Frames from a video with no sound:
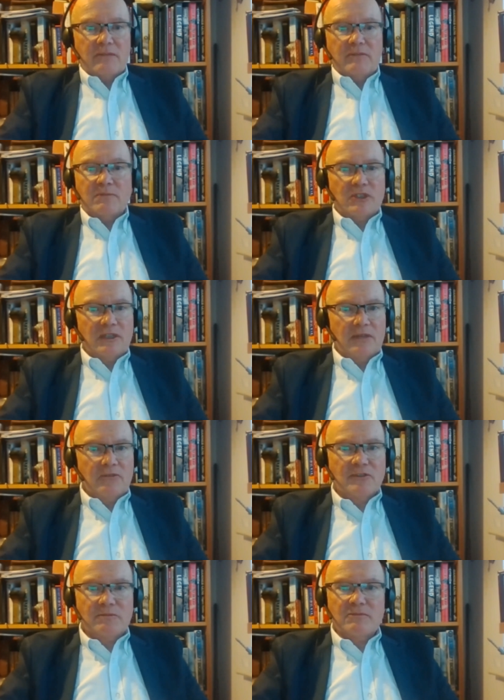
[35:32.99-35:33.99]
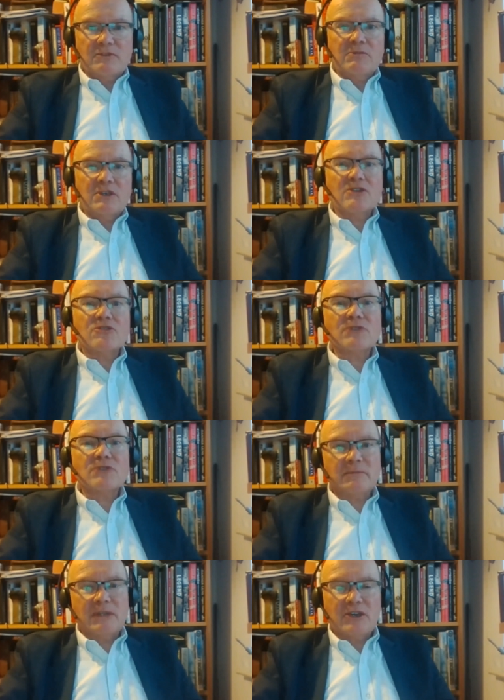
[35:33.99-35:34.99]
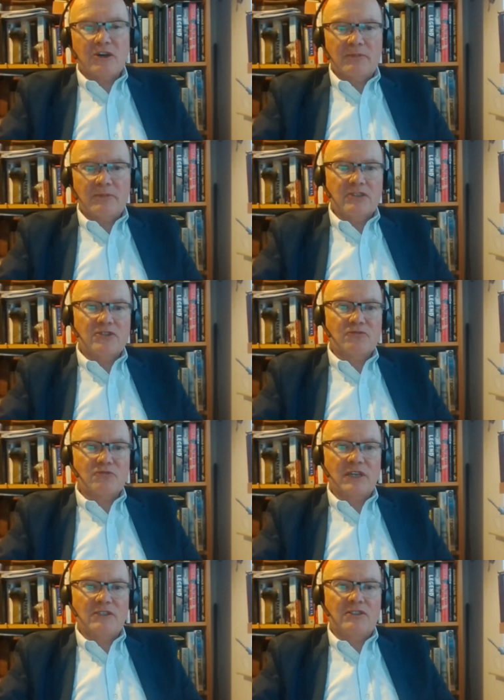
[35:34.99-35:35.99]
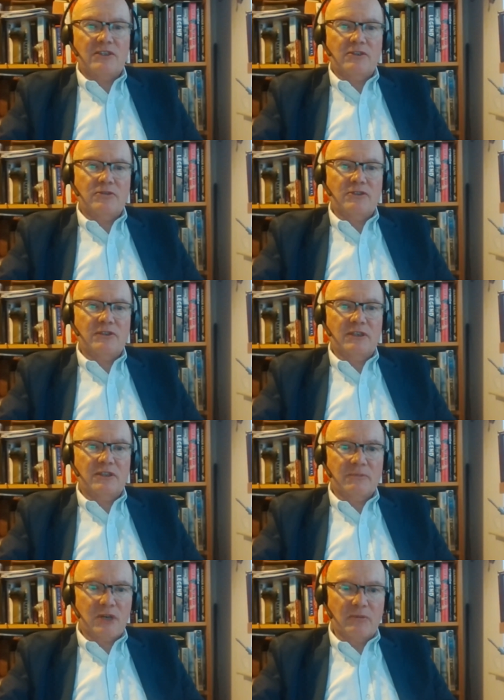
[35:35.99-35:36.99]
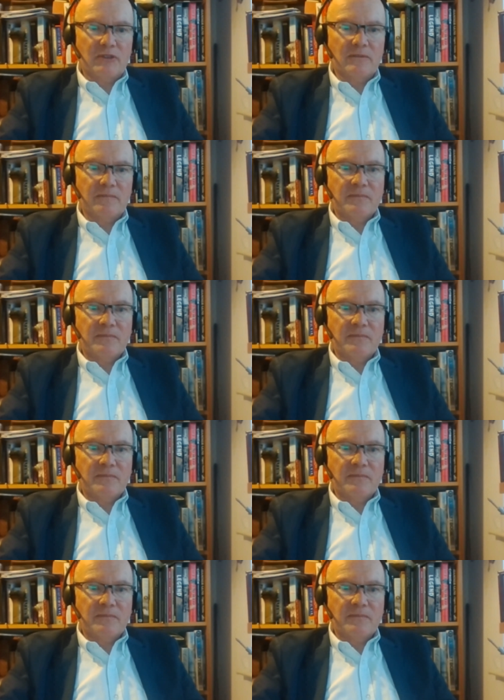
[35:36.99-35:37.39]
must be dealing with some incredibly complex rights issues at the moment